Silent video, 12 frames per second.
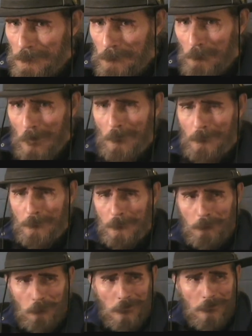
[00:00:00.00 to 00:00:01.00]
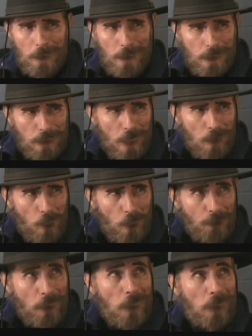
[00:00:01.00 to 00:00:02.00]
Ma used to complain that she saw
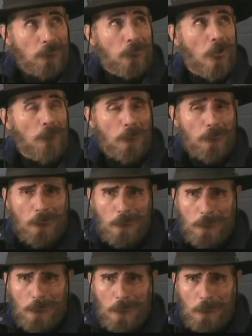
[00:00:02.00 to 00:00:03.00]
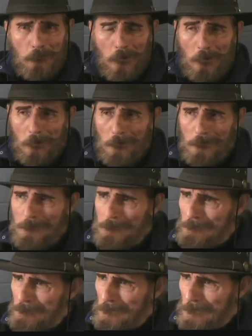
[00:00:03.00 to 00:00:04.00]
more of Halley's Comet than she did of Pa.
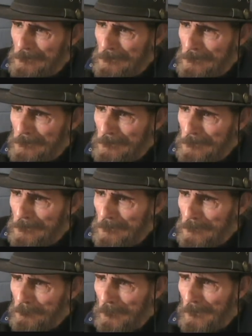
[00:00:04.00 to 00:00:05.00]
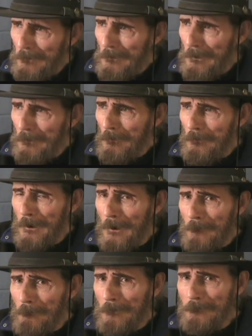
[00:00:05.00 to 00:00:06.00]
But there I go
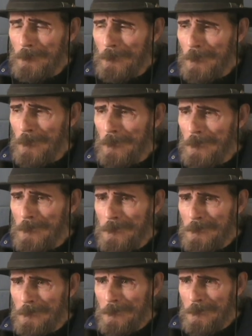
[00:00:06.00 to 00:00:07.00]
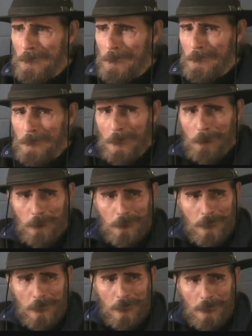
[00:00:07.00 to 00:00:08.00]
digressing again. I was
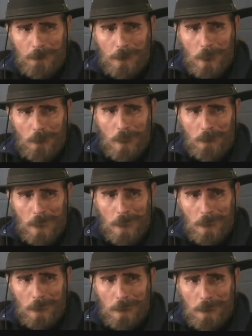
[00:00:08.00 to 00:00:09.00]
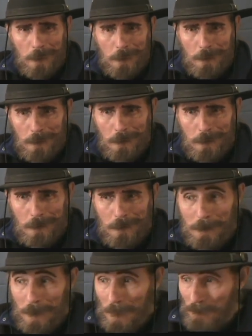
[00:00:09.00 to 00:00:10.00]
saying I left home immediately.
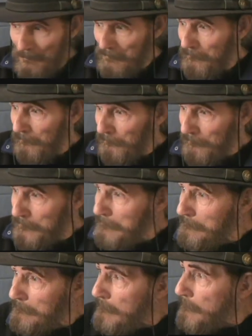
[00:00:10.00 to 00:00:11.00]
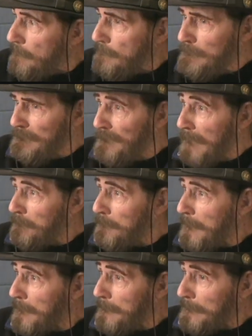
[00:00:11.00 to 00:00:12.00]
Immediately,
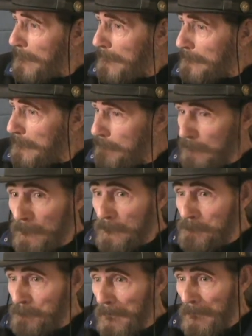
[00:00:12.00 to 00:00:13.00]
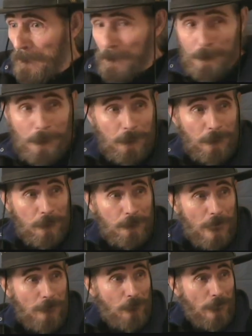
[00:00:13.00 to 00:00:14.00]
15 seconds after I heard Pa's truck in the
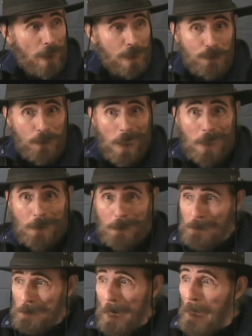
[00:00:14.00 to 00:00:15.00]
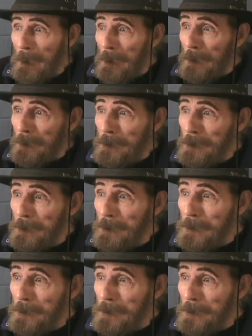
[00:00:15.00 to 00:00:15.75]
driveway, I was packed and gone.